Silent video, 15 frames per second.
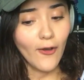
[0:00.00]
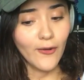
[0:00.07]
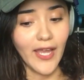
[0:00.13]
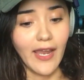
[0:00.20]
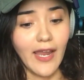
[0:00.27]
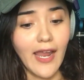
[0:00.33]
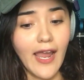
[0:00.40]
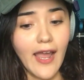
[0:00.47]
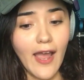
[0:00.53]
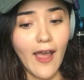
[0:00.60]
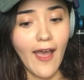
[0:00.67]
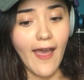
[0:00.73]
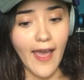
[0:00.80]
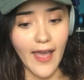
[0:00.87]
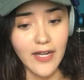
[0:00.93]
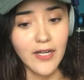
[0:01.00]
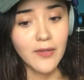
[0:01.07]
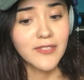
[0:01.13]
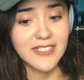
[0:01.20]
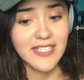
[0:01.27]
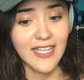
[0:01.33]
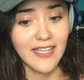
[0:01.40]
Okay, Hannah
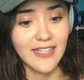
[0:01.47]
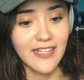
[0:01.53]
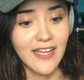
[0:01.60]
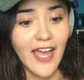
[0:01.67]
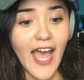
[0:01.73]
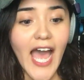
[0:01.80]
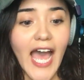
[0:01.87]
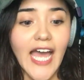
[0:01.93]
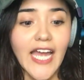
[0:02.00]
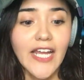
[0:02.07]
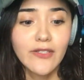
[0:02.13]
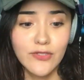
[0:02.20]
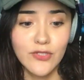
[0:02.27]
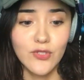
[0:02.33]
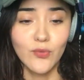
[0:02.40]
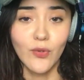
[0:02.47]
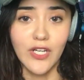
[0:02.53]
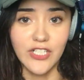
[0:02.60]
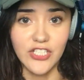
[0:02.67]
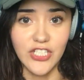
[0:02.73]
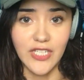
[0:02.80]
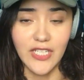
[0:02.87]
Montana, I used to
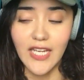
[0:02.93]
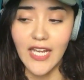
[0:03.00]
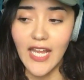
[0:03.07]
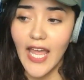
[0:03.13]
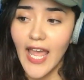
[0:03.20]
watch it.